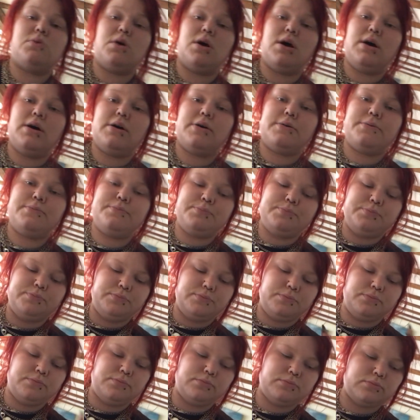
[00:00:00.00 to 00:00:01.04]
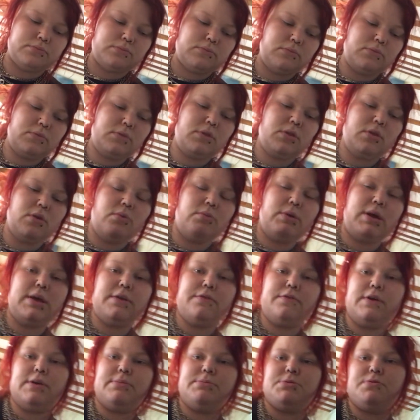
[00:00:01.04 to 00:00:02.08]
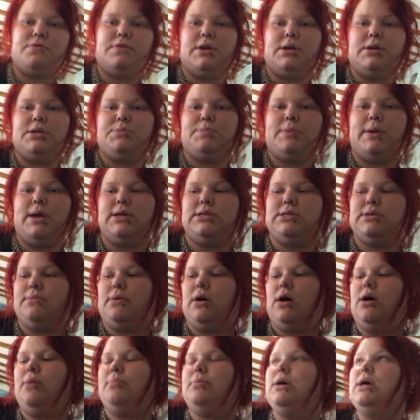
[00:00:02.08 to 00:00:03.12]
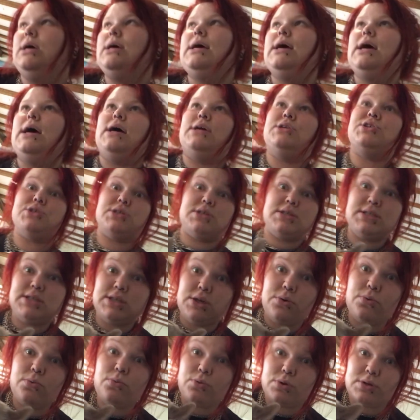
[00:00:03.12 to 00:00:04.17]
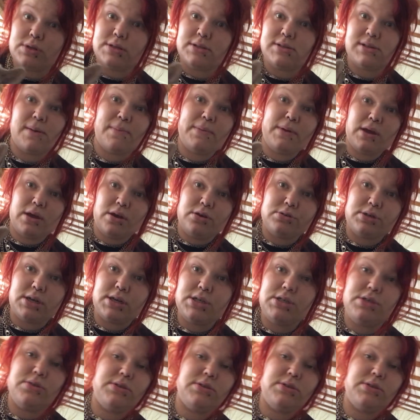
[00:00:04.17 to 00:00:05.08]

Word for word: work, waited for him to finish, picked him up, and she still wouldn't send me her address.